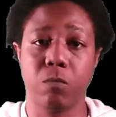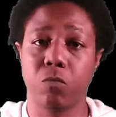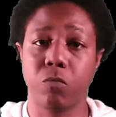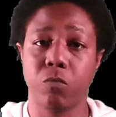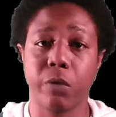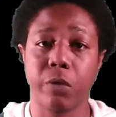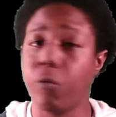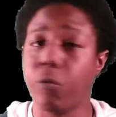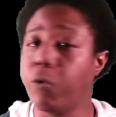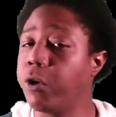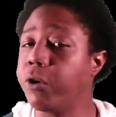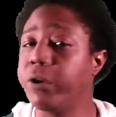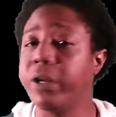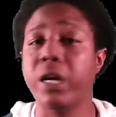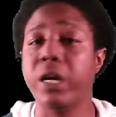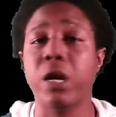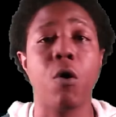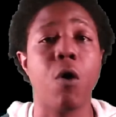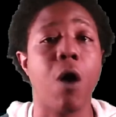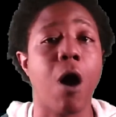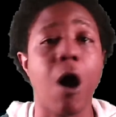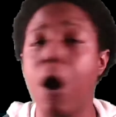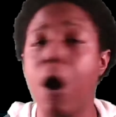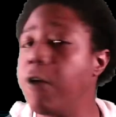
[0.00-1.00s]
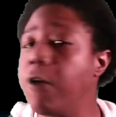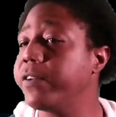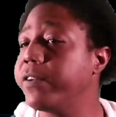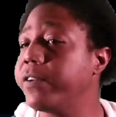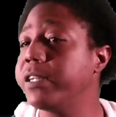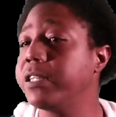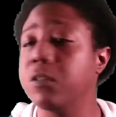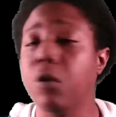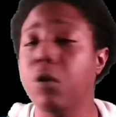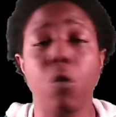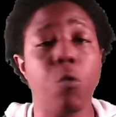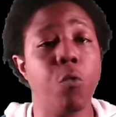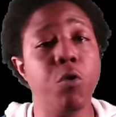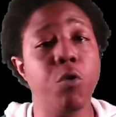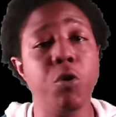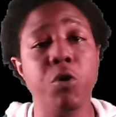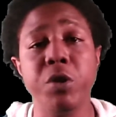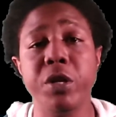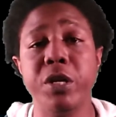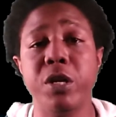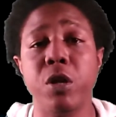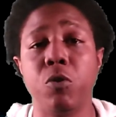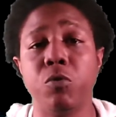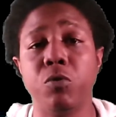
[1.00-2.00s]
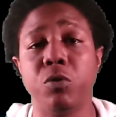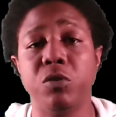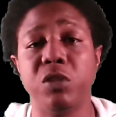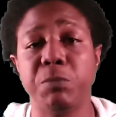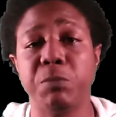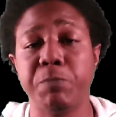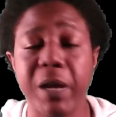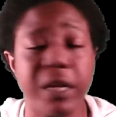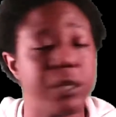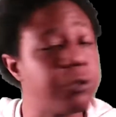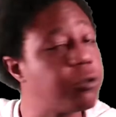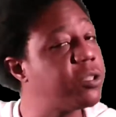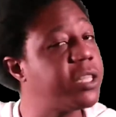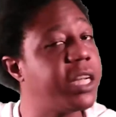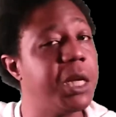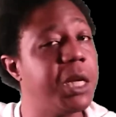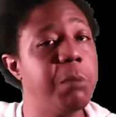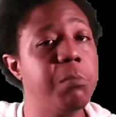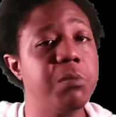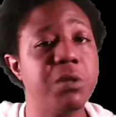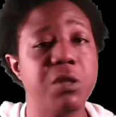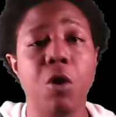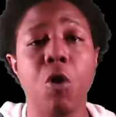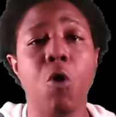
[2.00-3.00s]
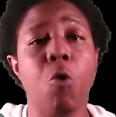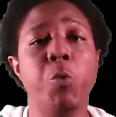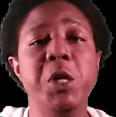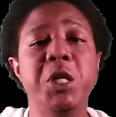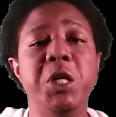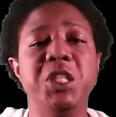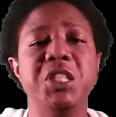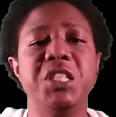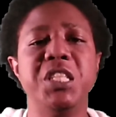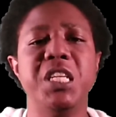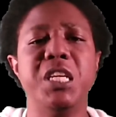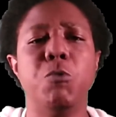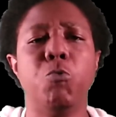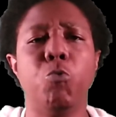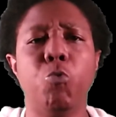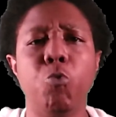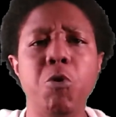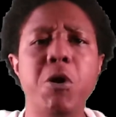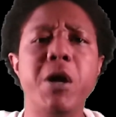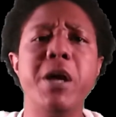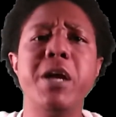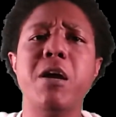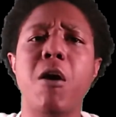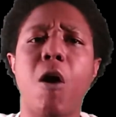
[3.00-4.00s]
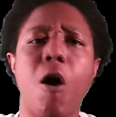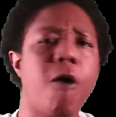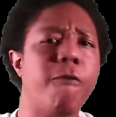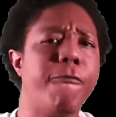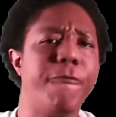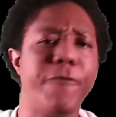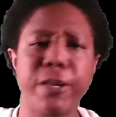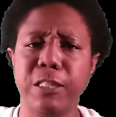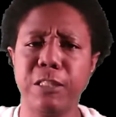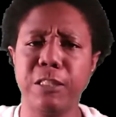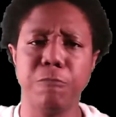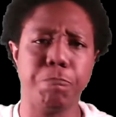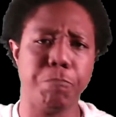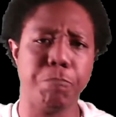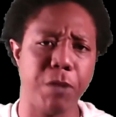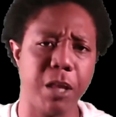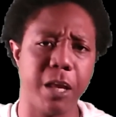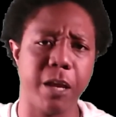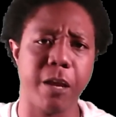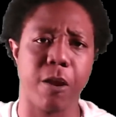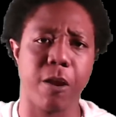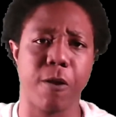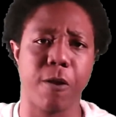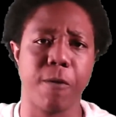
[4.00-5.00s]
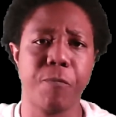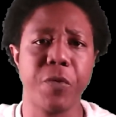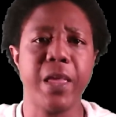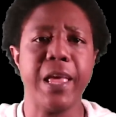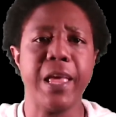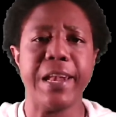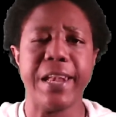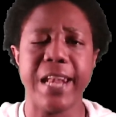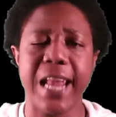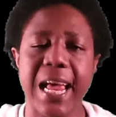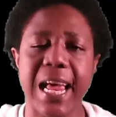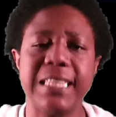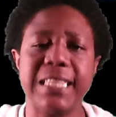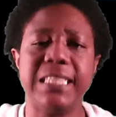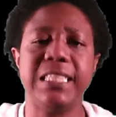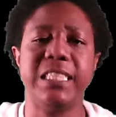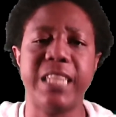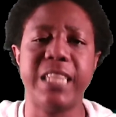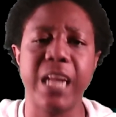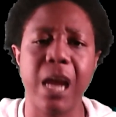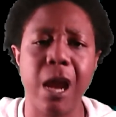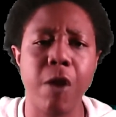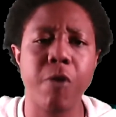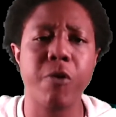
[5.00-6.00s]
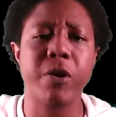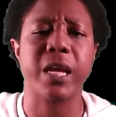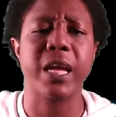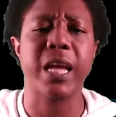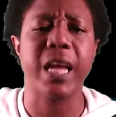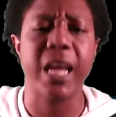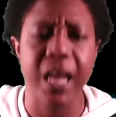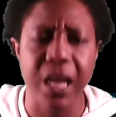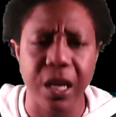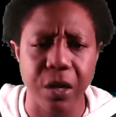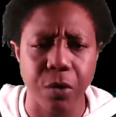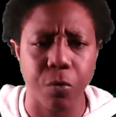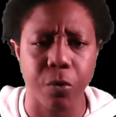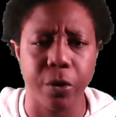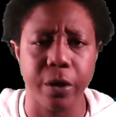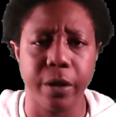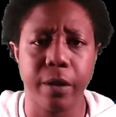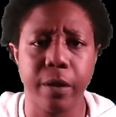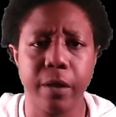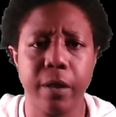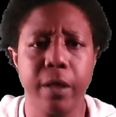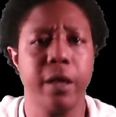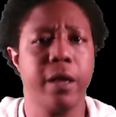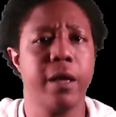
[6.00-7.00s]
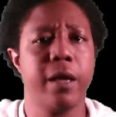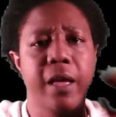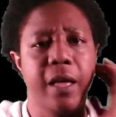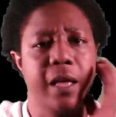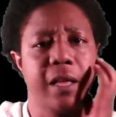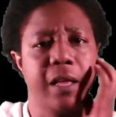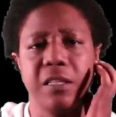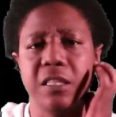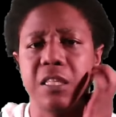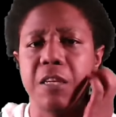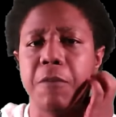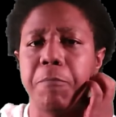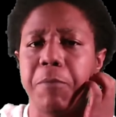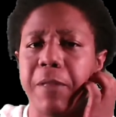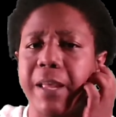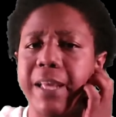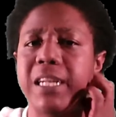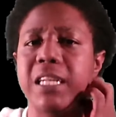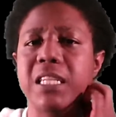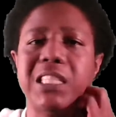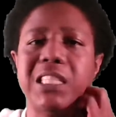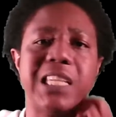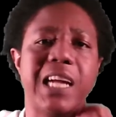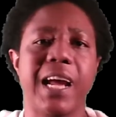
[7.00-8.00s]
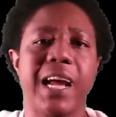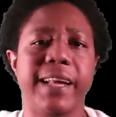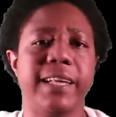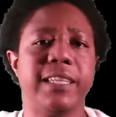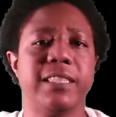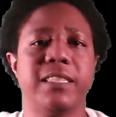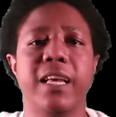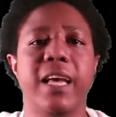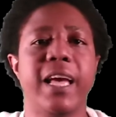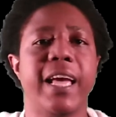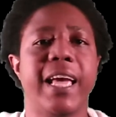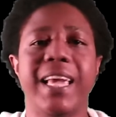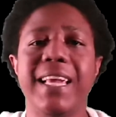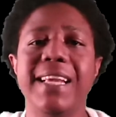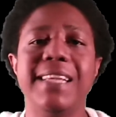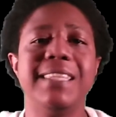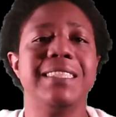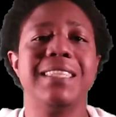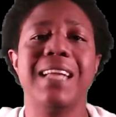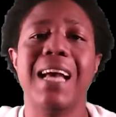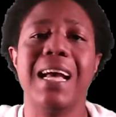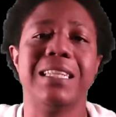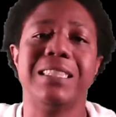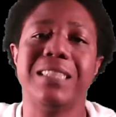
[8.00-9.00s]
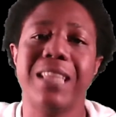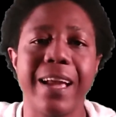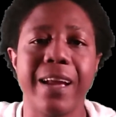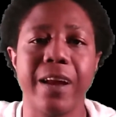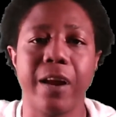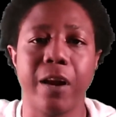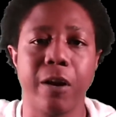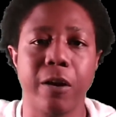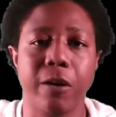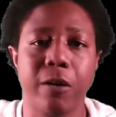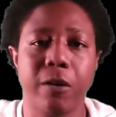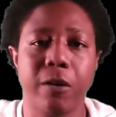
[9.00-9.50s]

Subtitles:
We don't need no offense, we don't need no special teams, we just need one offensive player. And that's Derrick Henry to play the Jags. He's not there.